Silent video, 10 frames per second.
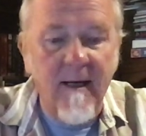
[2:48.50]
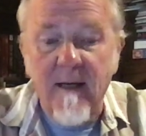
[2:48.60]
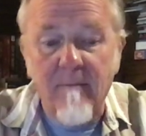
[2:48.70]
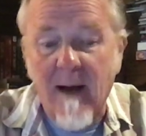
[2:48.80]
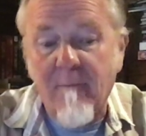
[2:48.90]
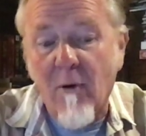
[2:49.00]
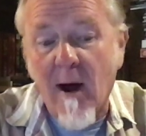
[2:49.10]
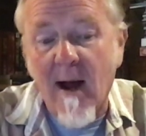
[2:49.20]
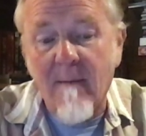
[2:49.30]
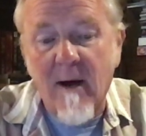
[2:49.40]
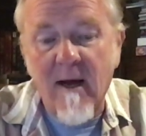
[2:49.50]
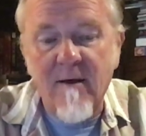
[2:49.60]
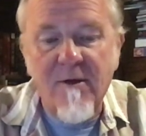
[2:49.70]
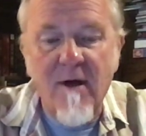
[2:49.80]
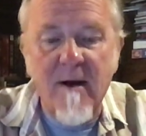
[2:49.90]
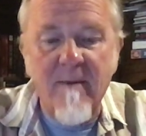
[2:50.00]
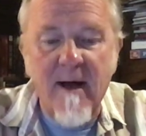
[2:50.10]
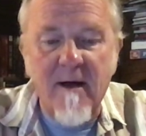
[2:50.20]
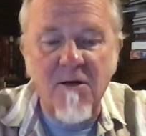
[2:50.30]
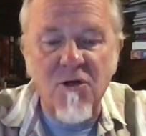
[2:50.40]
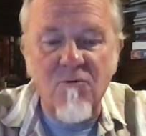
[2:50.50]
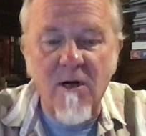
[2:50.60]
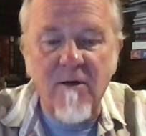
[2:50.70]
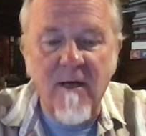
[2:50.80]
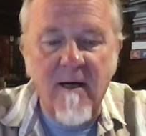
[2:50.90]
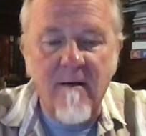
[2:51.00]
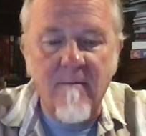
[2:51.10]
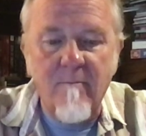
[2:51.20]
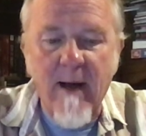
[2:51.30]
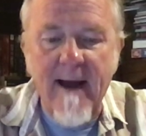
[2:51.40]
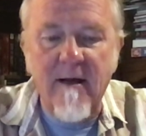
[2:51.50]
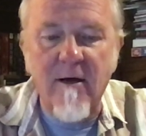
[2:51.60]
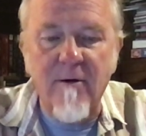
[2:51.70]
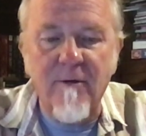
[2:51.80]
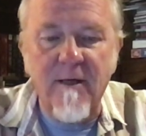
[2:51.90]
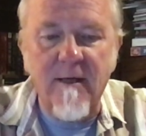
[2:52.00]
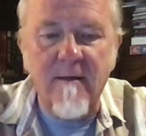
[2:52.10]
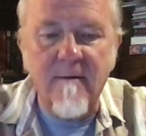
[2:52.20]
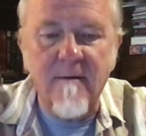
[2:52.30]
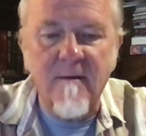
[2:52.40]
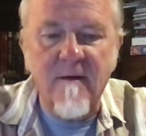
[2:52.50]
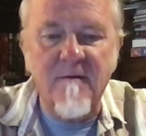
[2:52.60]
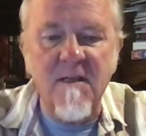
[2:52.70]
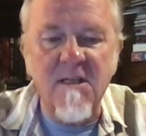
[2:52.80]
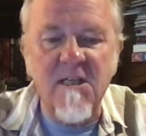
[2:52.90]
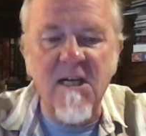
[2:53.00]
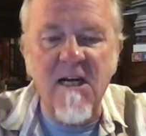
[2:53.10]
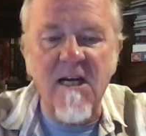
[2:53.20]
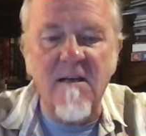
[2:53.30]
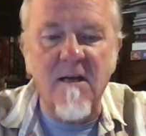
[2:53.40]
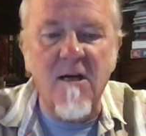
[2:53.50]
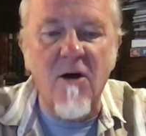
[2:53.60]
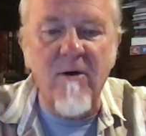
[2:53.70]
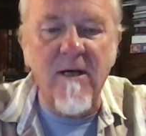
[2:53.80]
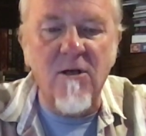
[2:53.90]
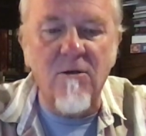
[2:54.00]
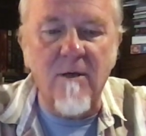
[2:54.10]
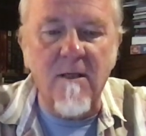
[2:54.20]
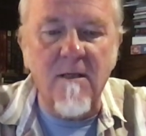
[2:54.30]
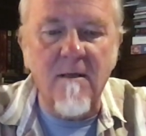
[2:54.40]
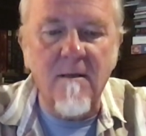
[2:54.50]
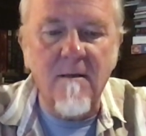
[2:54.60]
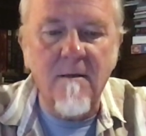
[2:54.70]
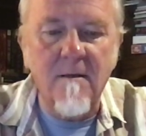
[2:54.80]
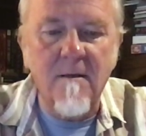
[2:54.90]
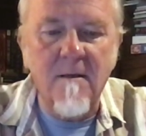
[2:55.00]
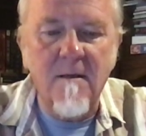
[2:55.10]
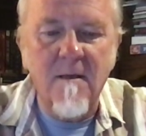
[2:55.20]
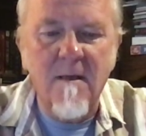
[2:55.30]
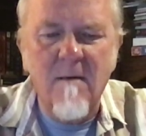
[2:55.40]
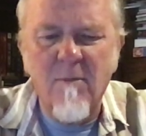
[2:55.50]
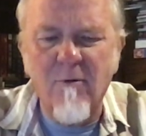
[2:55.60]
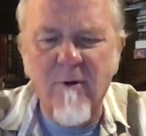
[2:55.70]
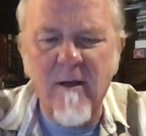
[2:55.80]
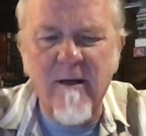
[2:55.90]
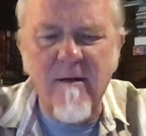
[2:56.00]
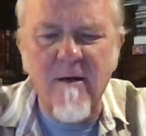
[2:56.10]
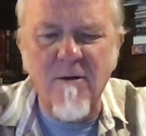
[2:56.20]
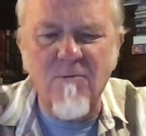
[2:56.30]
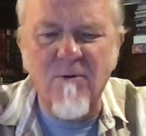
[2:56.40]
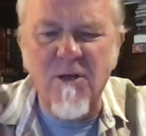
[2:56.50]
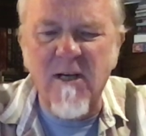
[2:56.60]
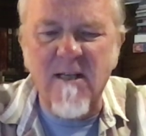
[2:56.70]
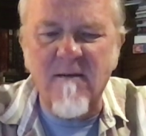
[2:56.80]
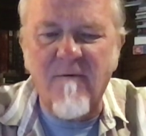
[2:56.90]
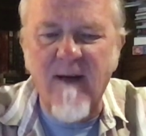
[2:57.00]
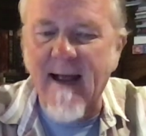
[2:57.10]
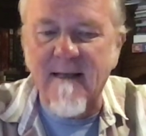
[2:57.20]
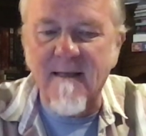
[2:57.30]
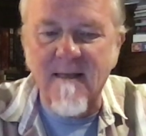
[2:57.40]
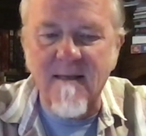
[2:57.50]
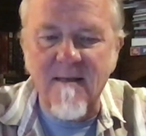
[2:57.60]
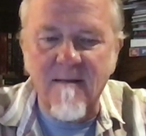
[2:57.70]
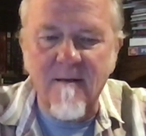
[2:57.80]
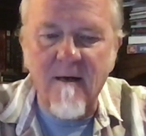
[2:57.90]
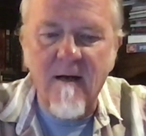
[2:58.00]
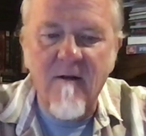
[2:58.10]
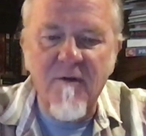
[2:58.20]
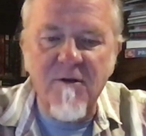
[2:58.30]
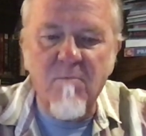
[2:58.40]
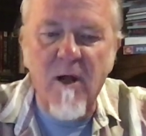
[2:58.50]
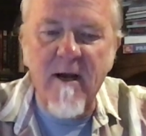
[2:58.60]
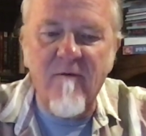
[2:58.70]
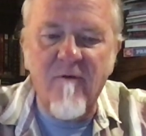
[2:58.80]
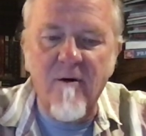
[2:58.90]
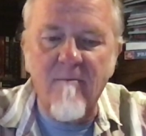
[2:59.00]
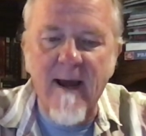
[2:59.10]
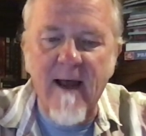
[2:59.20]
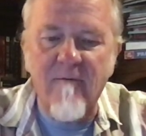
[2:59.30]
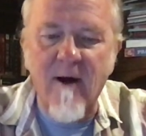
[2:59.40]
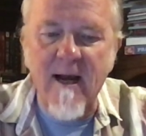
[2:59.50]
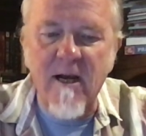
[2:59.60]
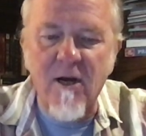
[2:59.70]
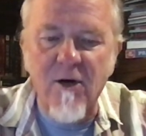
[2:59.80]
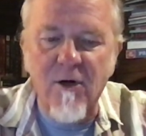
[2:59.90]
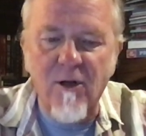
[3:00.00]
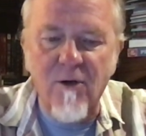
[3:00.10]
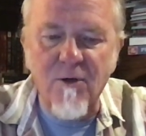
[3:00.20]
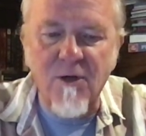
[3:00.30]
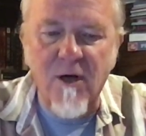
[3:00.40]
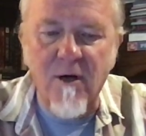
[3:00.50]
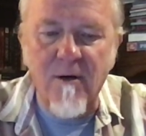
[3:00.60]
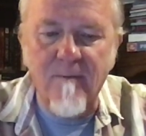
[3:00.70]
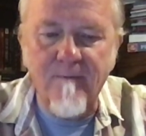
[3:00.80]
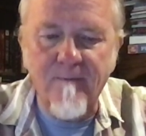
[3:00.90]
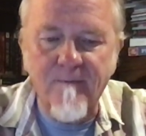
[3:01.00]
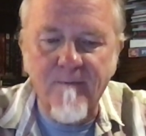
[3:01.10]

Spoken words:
In my prime, I thought about Australia, Patagonia, of the sea and the going to it. But really, those were just fancies, and there's plenty for a man right here close to home.